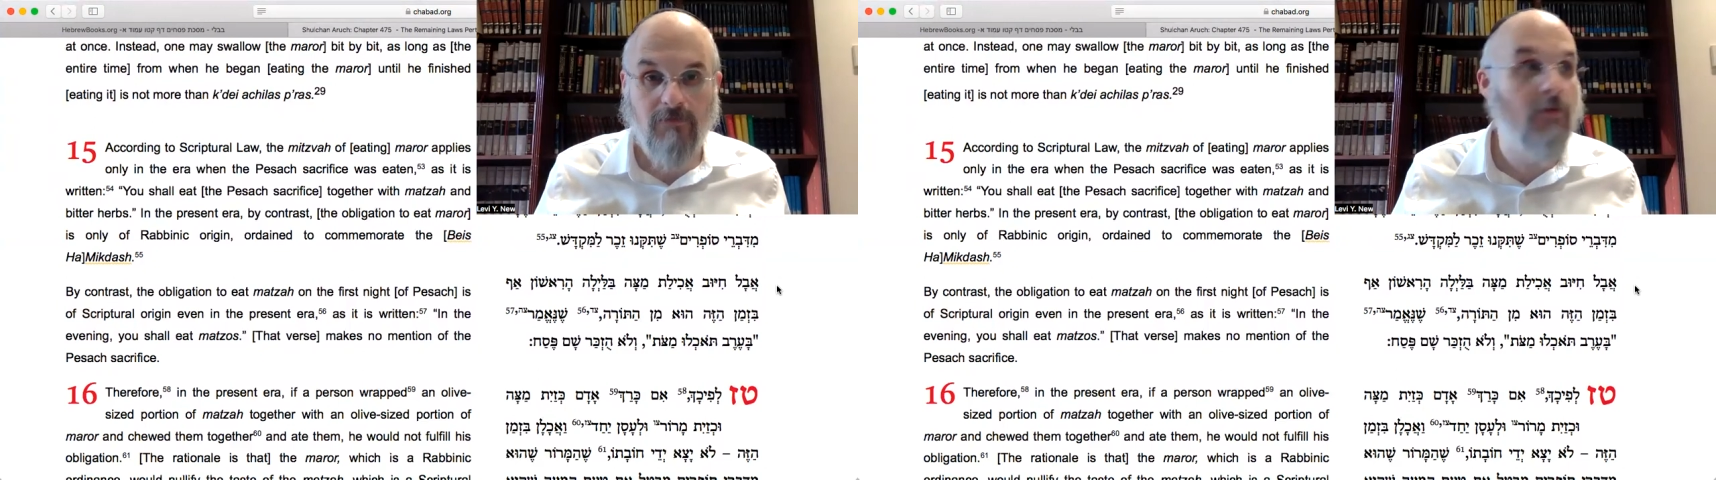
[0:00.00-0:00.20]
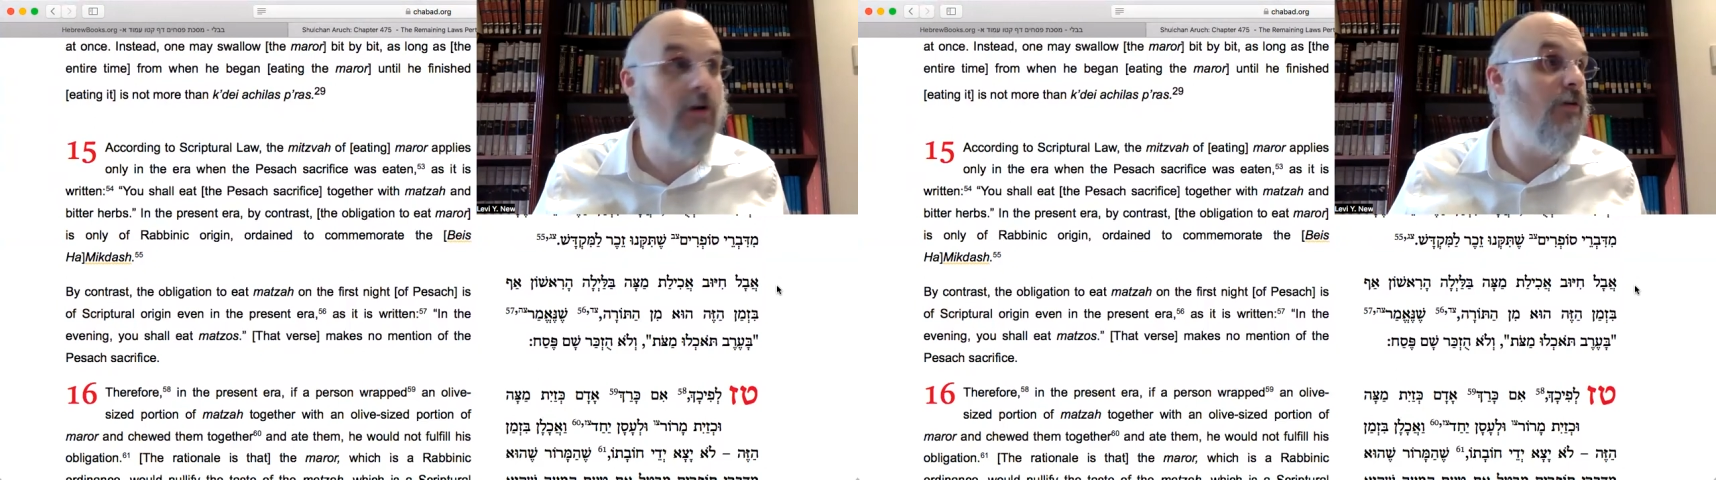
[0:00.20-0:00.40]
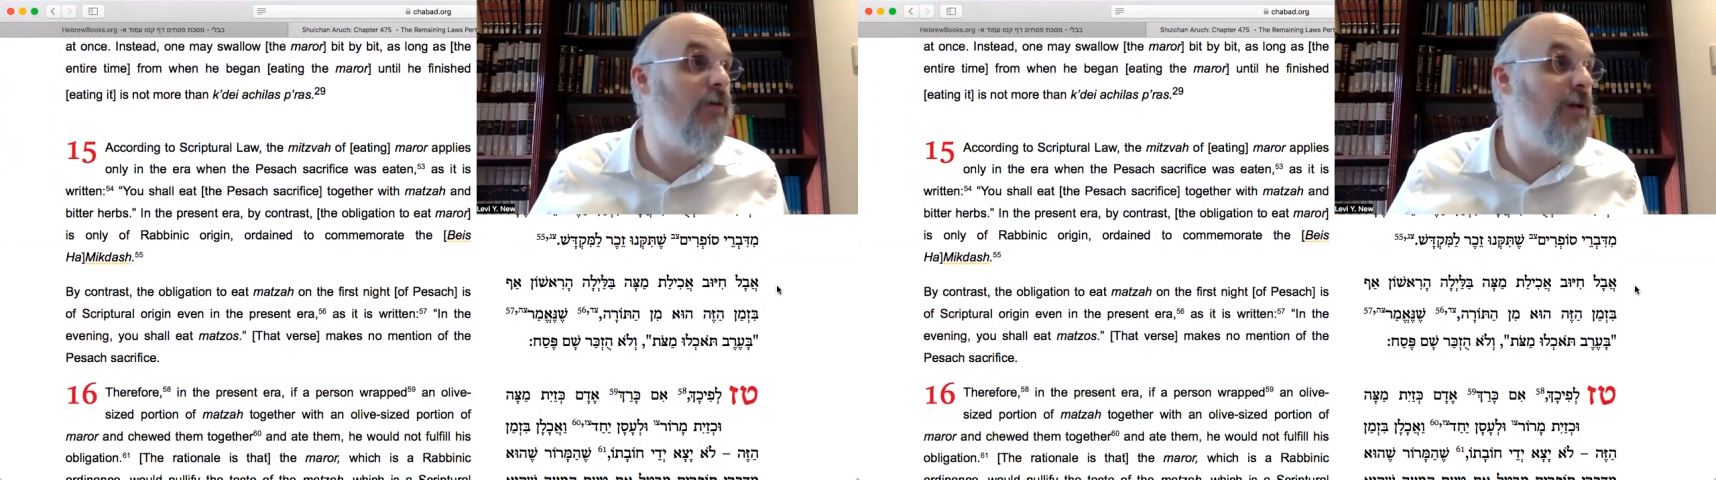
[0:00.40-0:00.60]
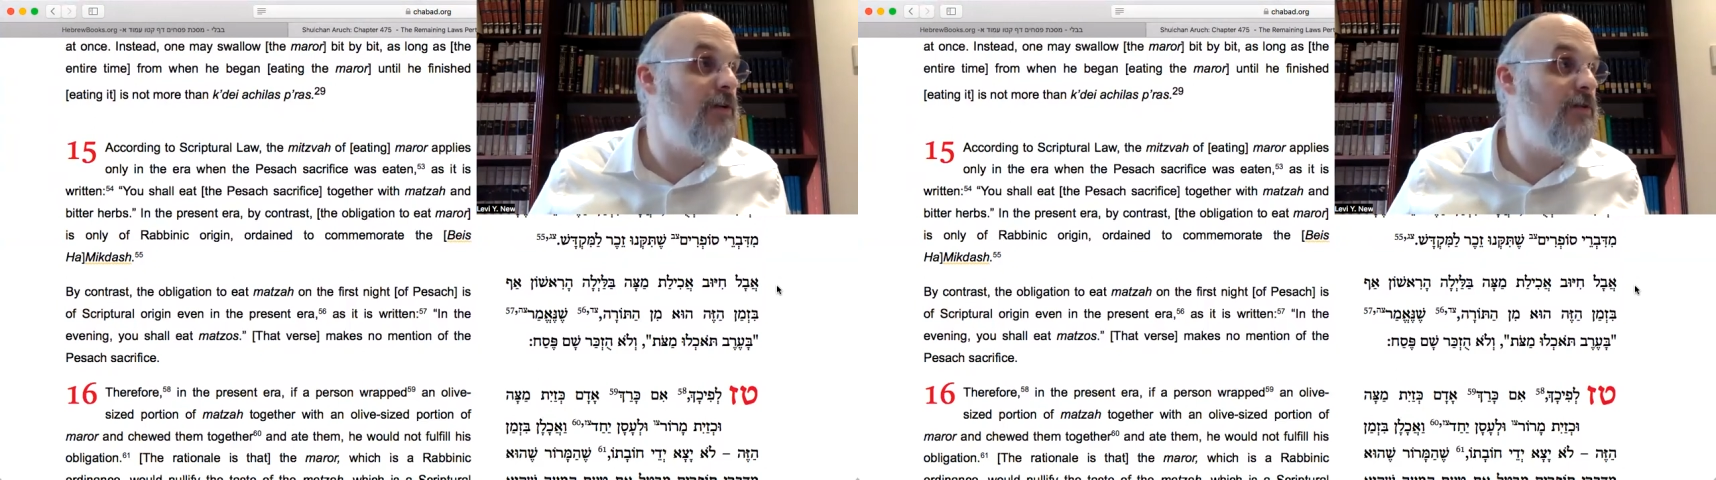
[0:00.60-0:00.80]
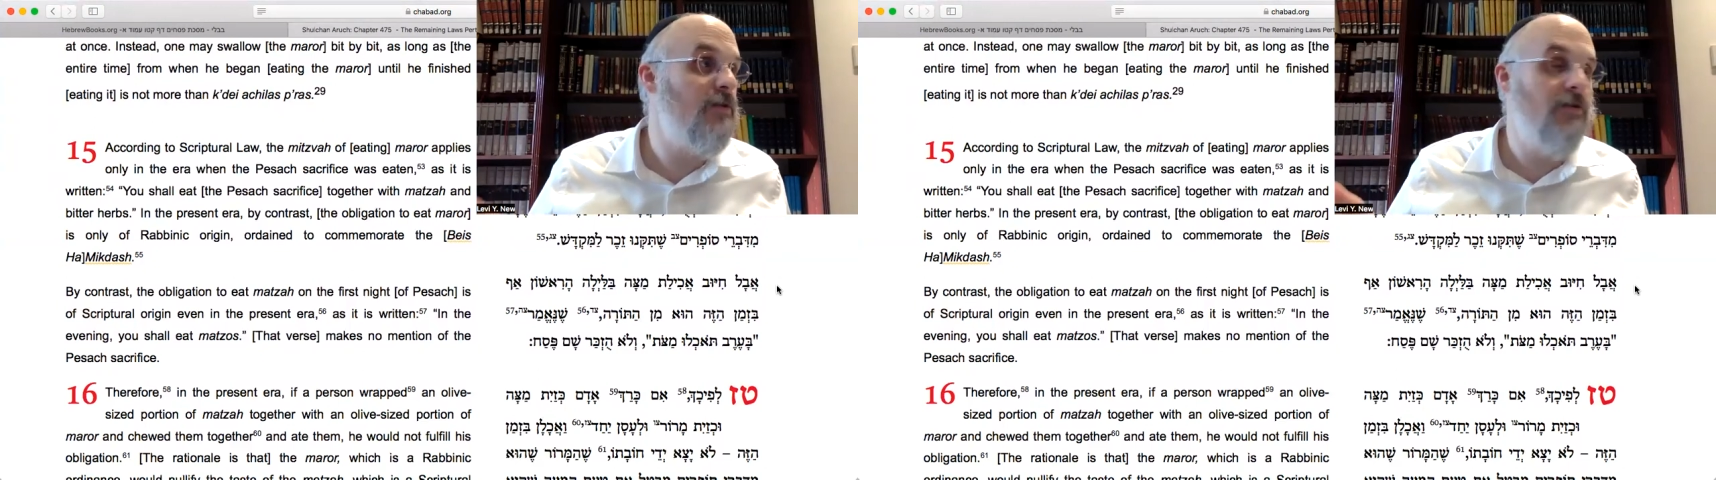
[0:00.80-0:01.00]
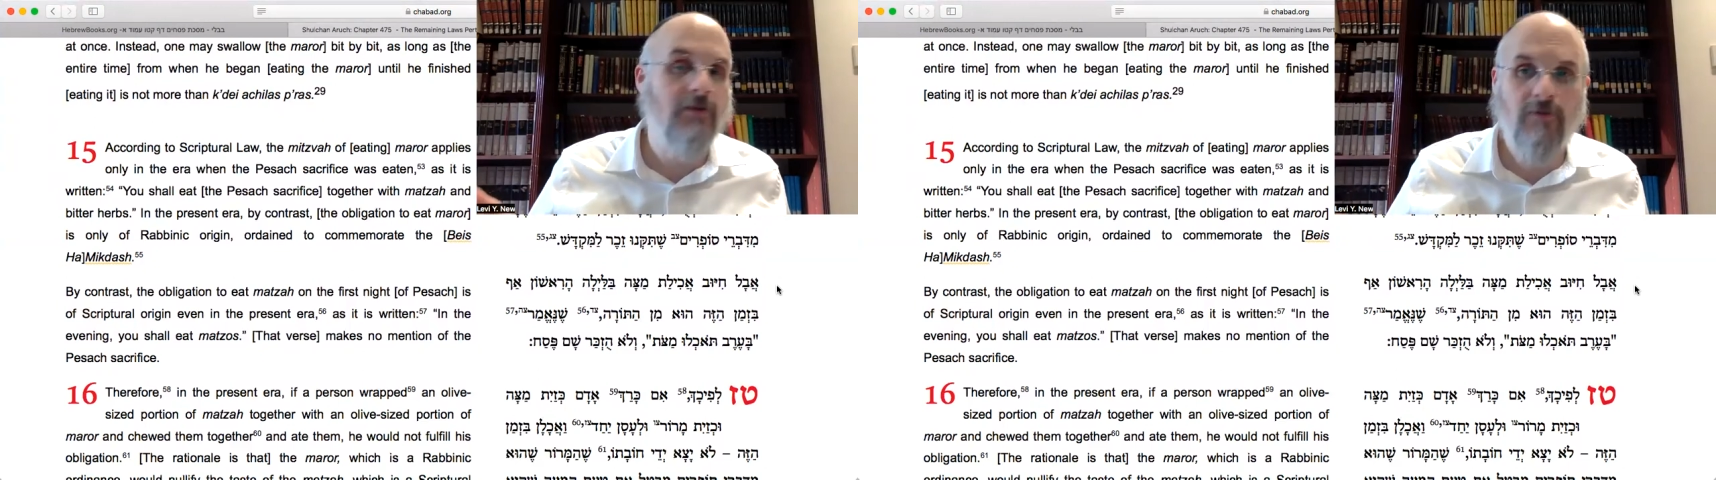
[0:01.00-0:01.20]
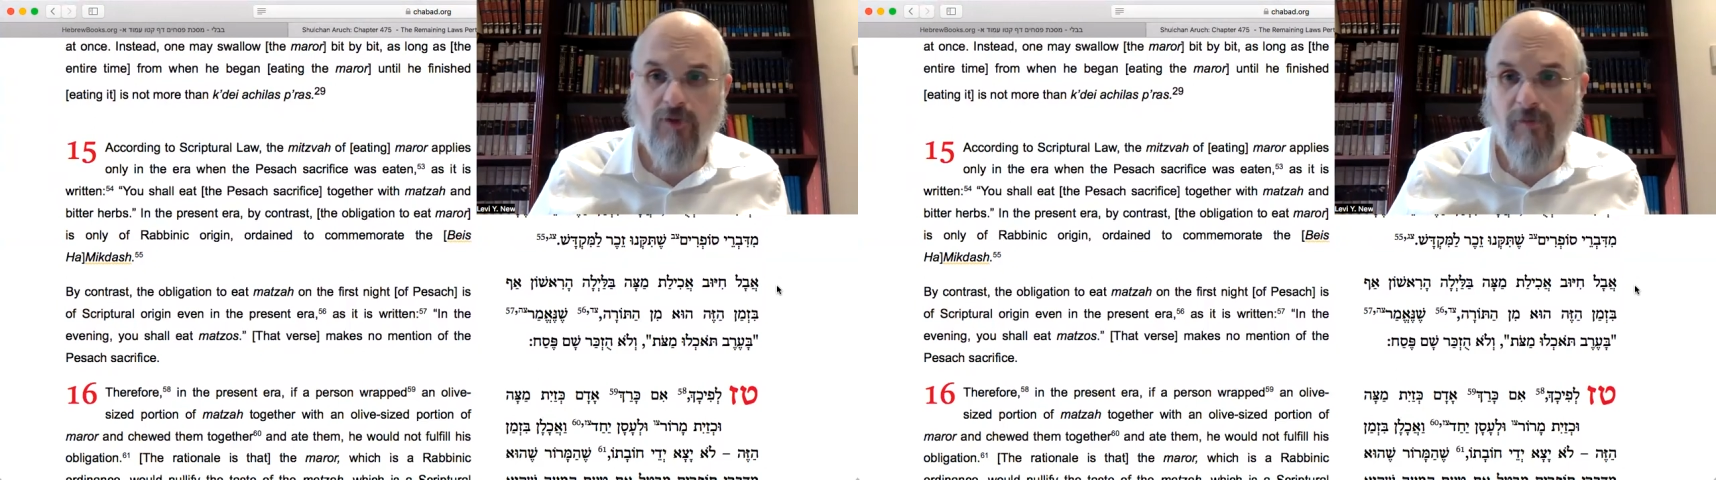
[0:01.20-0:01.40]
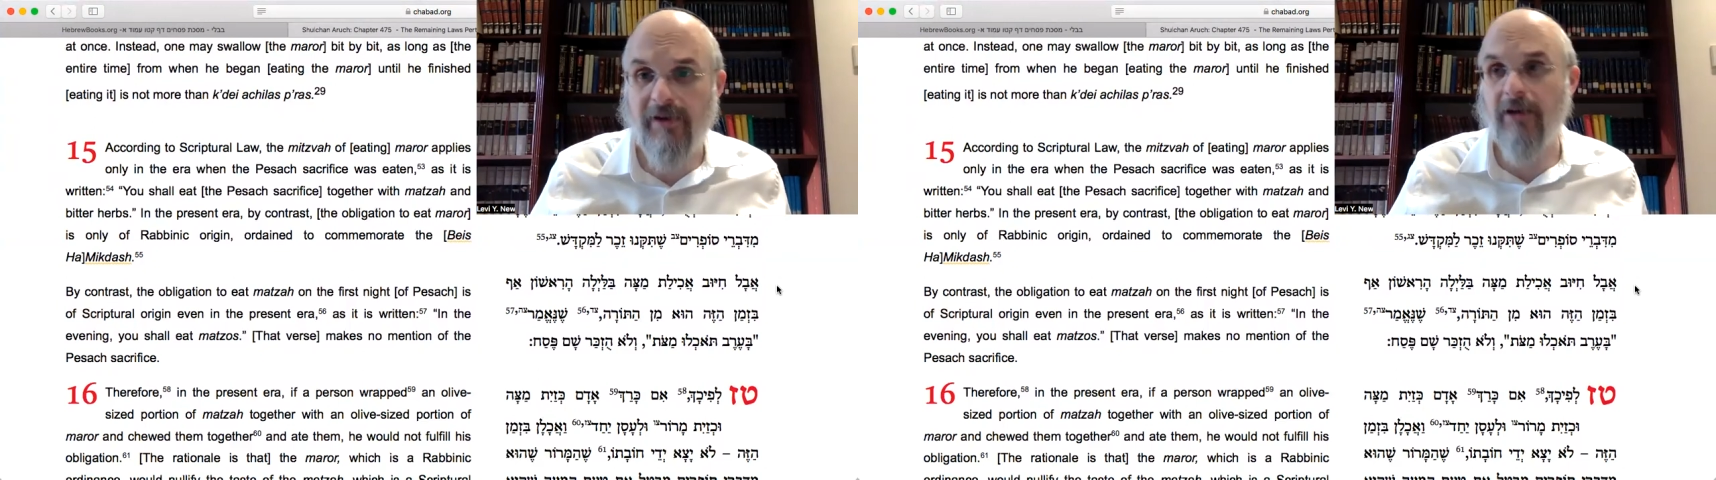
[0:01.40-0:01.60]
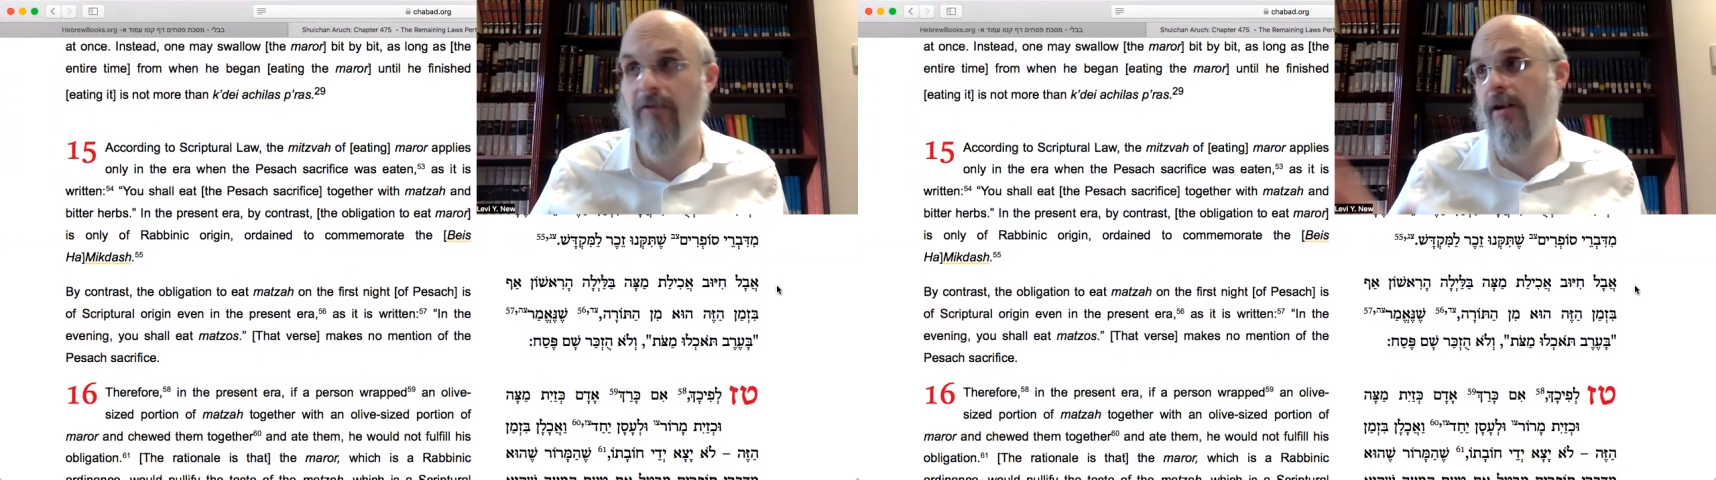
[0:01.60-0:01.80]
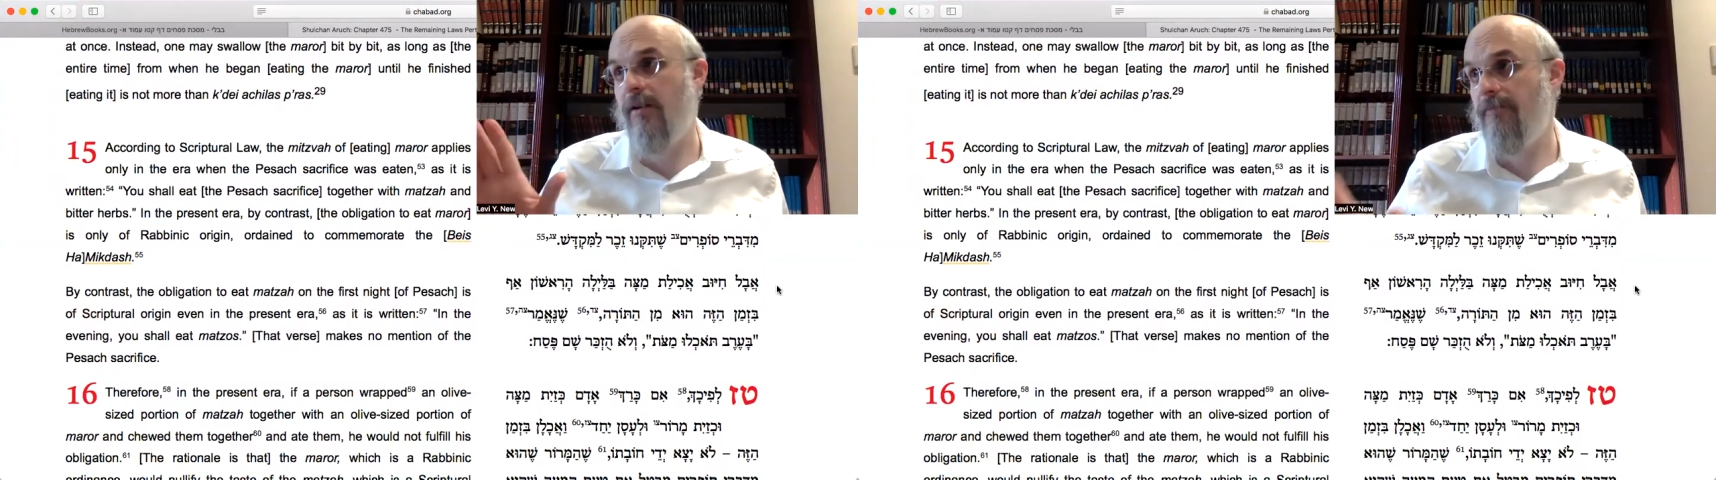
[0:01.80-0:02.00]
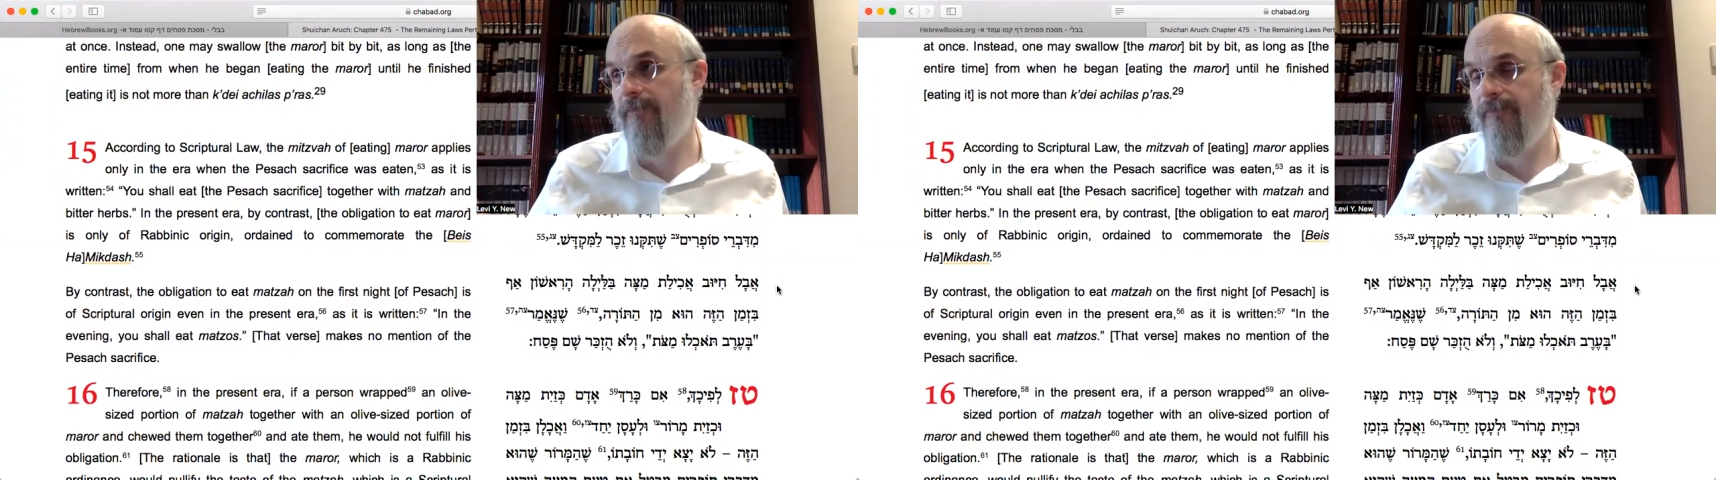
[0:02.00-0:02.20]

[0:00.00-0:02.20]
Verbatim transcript: Maror is rabbinic today.